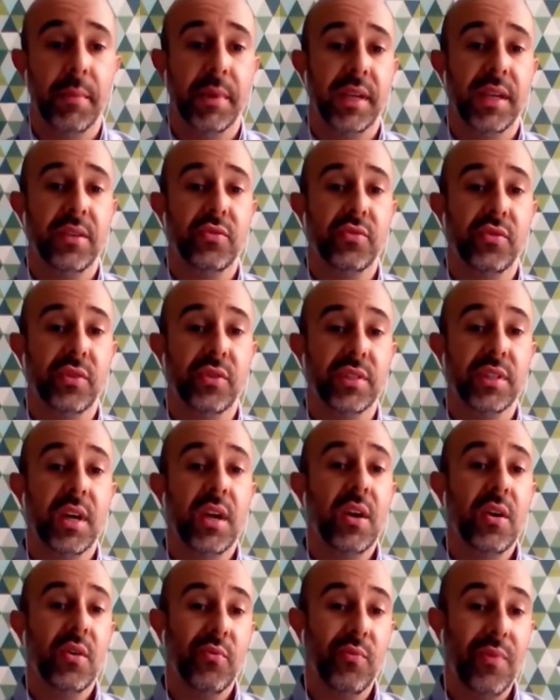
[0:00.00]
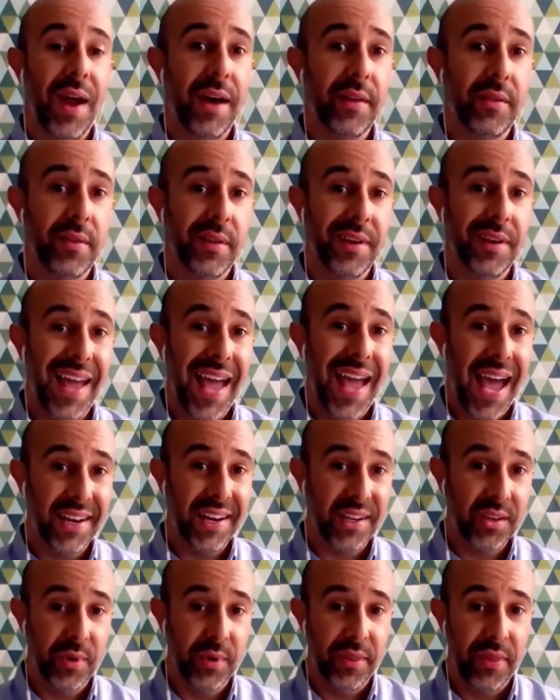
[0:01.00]
interests rather than
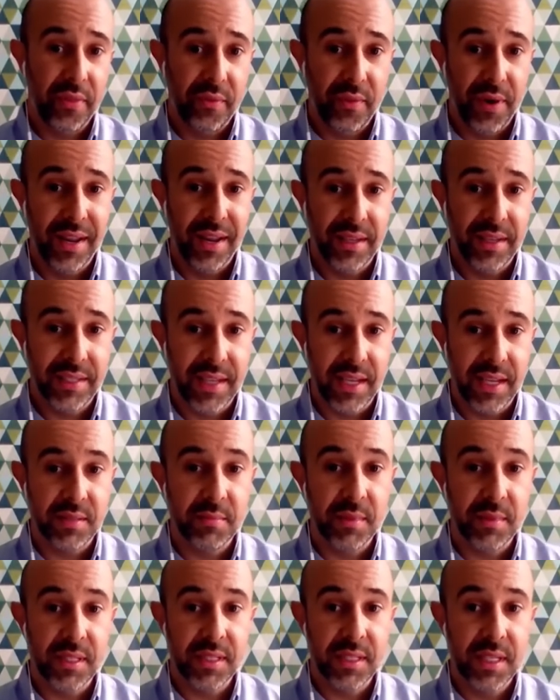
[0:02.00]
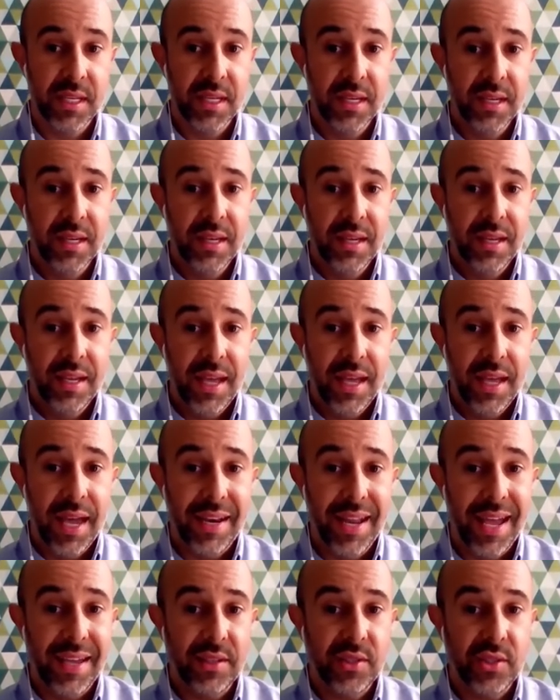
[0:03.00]
adequate threat assessments. And
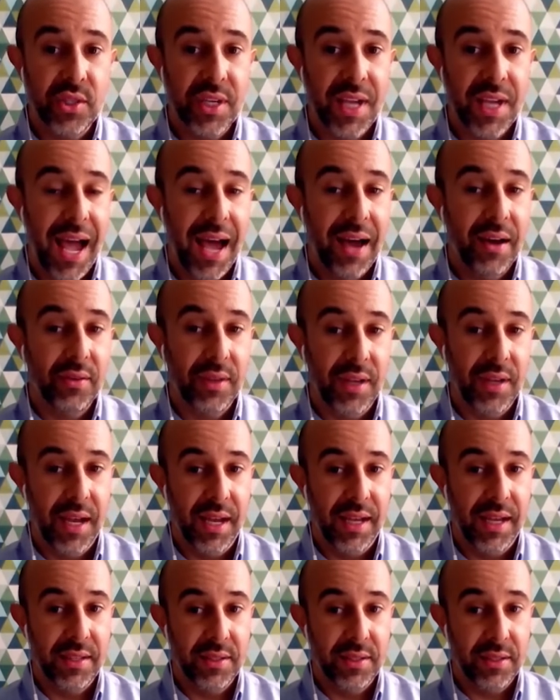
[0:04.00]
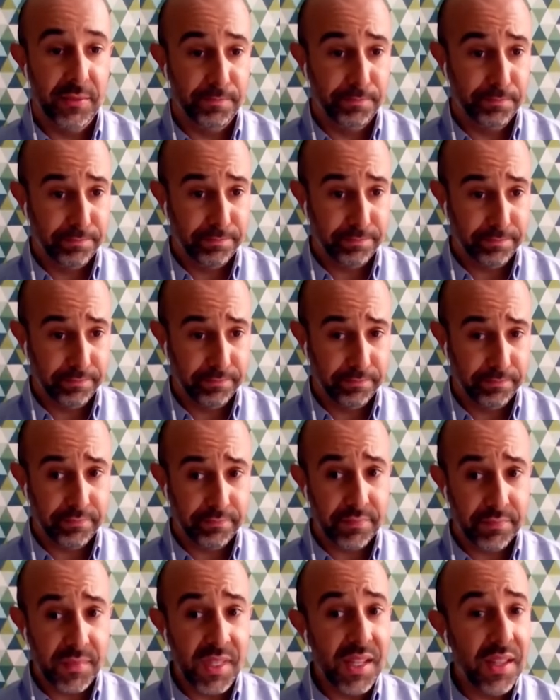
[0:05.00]
as she outlines,
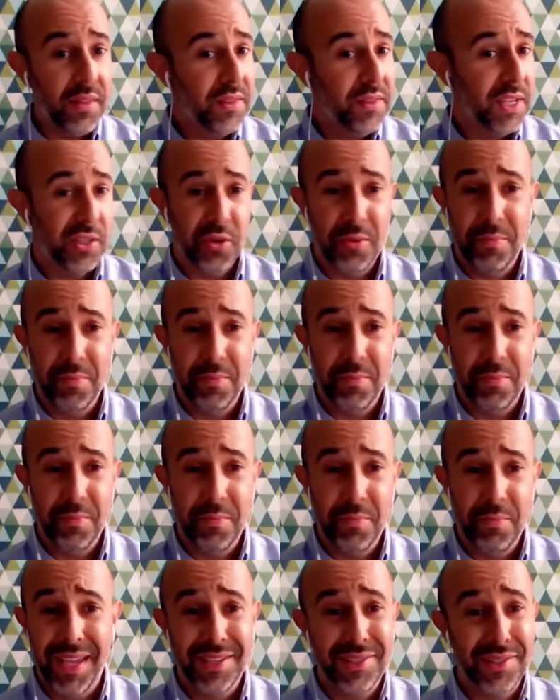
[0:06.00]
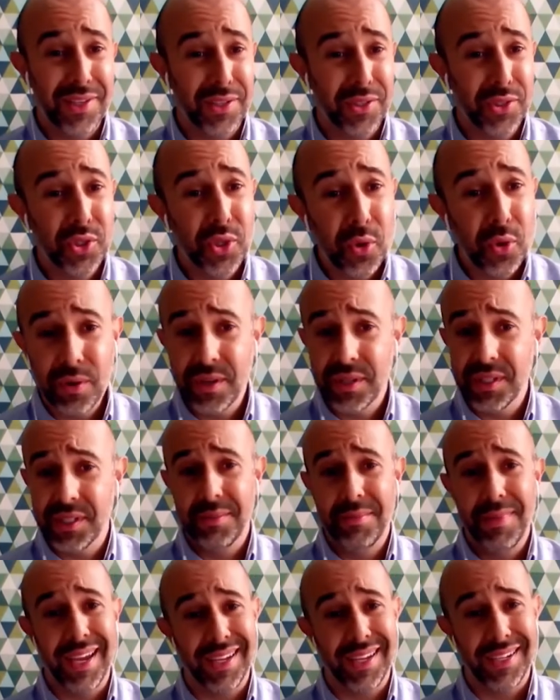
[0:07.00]
these are based on tourism,
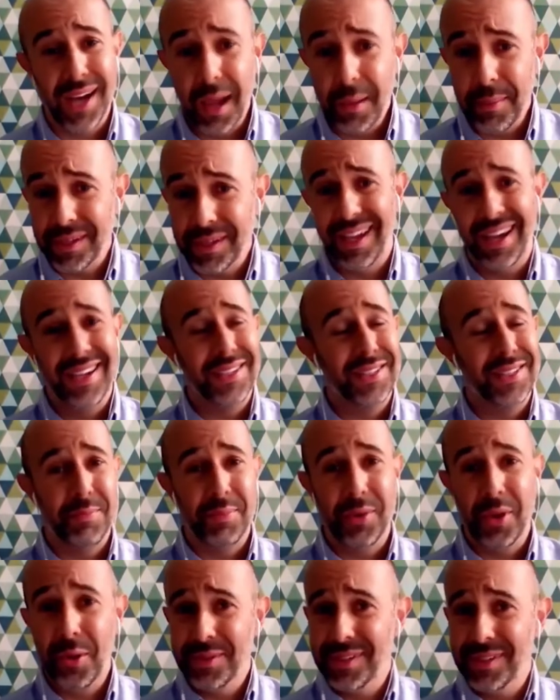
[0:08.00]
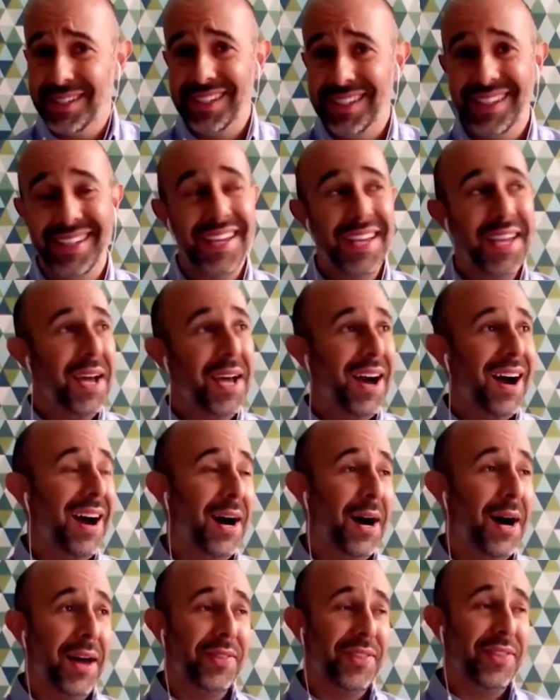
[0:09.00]
economic ties, diplomacy.
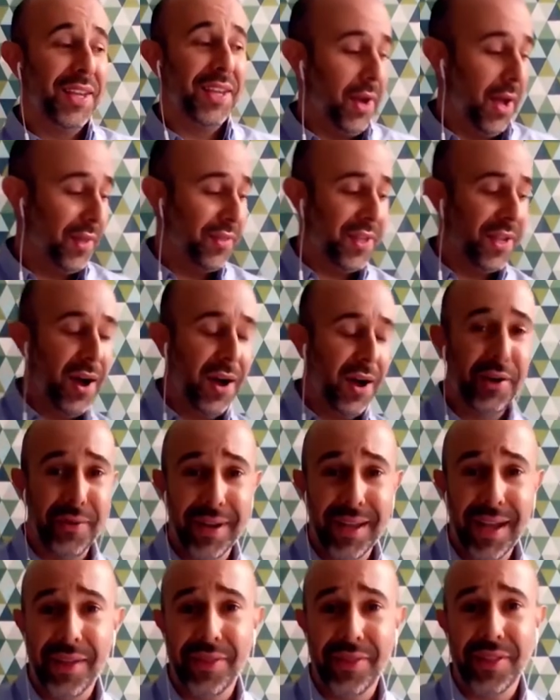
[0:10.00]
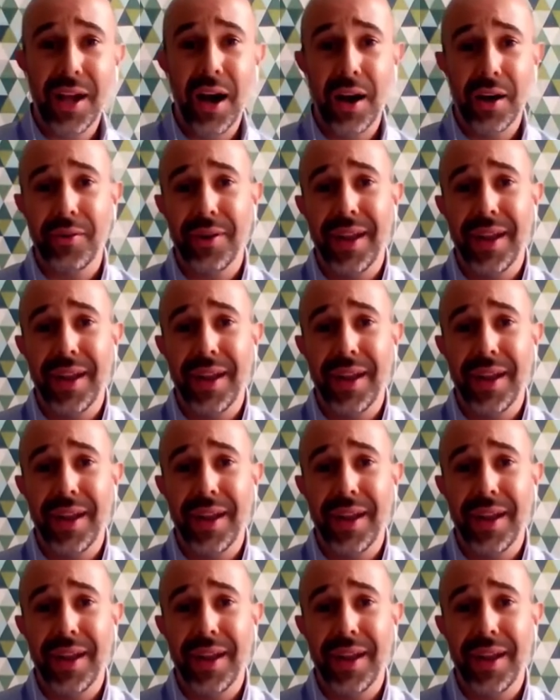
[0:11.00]
I think Hungary